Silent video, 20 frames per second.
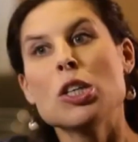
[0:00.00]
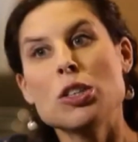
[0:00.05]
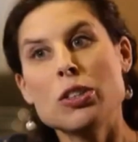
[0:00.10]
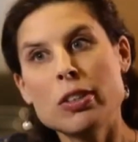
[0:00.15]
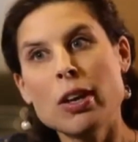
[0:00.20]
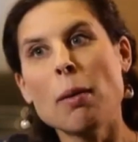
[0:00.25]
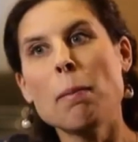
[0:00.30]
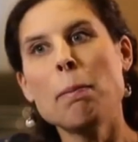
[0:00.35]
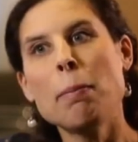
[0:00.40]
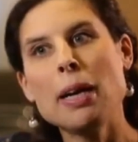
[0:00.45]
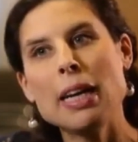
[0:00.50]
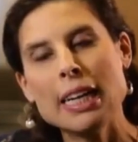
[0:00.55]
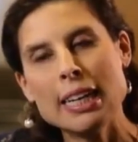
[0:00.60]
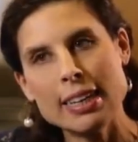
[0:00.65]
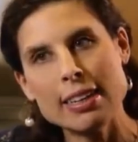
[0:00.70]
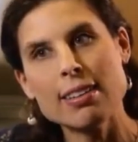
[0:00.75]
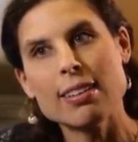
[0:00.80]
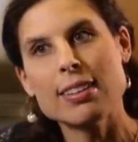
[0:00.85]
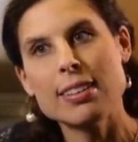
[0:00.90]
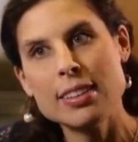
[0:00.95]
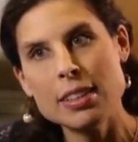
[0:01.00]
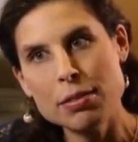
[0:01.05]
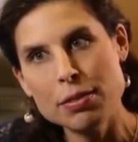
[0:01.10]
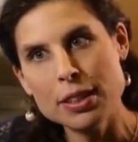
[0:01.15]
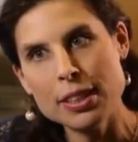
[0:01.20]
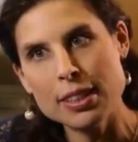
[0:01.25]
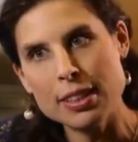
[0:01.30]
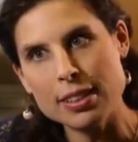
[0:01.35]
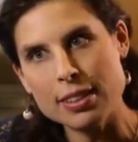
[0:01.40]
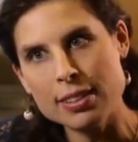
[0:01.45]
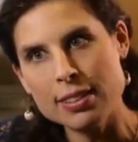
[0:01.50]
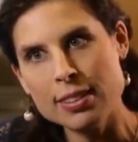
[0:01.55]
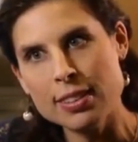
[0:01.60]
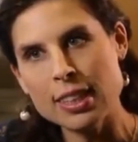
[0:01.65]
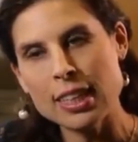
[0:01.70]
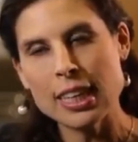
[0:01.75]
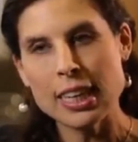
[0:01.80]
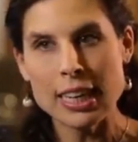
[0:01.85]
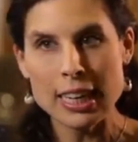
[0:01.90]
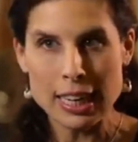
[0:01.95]
some political dividends
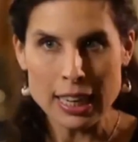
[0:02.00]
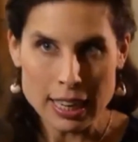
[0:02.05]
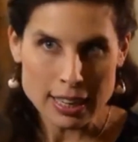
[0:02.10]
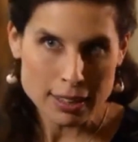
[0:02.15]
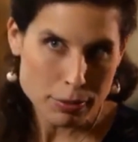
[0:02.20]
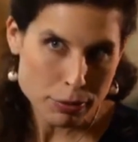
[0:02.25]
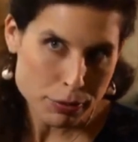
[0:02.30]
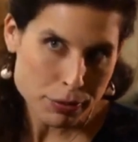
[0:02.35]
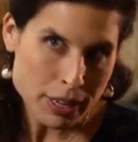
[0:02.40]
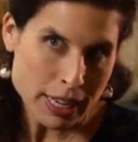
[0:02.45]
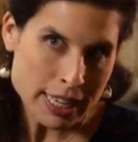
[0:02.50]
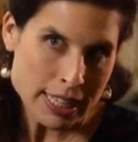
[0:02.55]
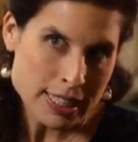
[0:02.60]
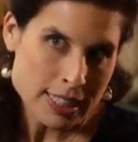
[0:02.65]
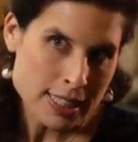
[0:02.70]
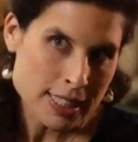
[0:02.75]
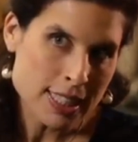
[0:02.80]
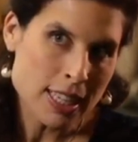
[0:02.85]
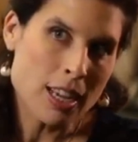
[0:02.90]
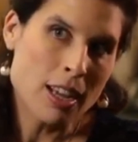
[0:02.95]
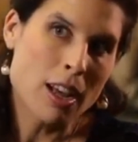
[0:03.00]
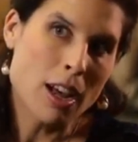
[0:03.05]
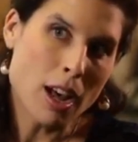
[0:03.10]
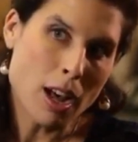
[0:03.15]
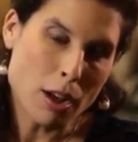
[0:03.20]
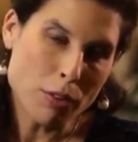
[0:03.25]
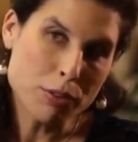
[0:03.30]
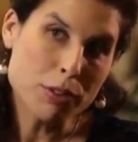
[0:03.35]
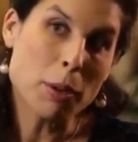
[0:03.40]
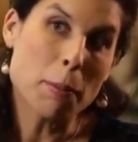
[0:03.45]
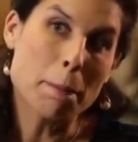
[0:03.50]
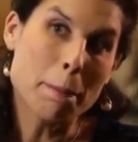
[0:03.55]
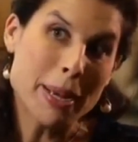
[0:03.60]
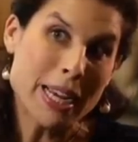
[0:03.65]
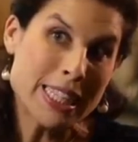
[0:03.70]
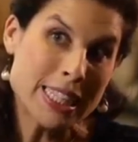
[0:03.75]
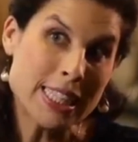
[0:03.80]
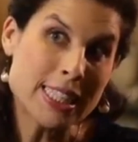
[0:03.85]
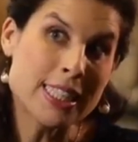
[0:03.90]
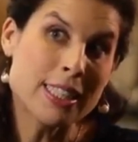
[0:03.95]
in face of
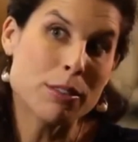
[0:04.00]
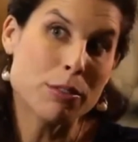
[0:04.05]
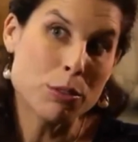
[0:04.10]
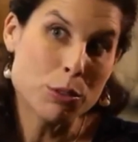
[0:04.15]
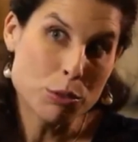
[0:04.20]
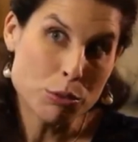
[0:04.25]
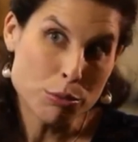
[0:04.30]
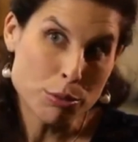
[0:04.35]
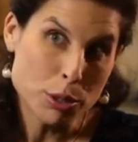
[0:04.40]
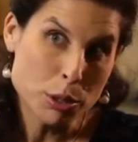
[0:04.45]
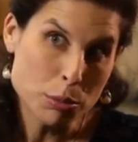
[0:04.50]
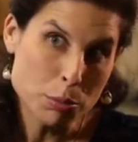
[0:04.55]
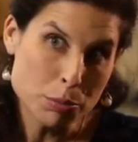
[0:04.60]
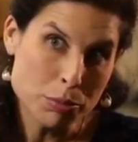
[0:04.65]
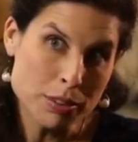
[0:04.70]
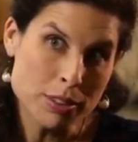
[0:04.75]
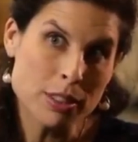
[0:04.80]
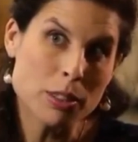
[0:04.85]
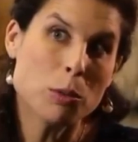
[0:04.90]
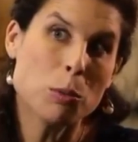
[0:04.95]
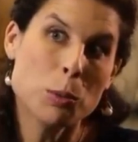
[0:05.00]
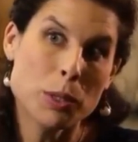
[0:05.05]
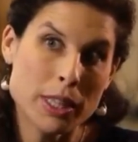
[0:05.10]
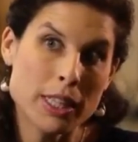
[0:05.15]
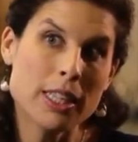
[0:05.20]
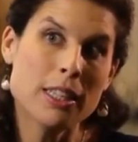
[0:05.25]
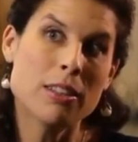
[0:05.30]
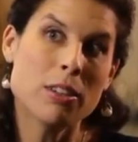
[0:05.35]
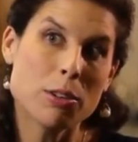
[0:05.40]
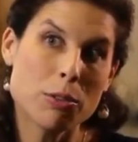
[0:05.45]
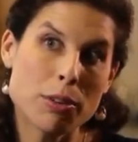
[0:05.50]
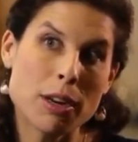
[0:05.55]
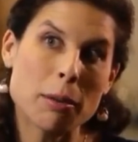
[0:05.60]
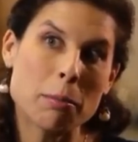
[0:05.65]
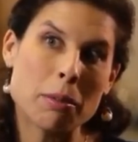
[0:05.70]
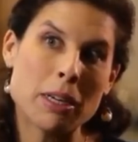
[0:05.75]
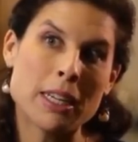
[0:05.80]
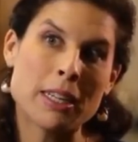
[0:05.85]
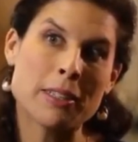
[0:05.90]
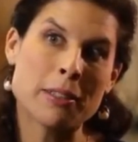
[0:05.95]
competitive groups within the
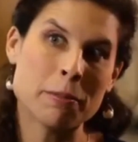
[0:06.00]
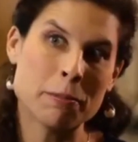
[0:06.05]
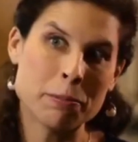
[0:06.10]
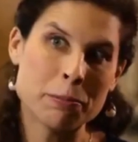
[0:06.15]
Kremlin.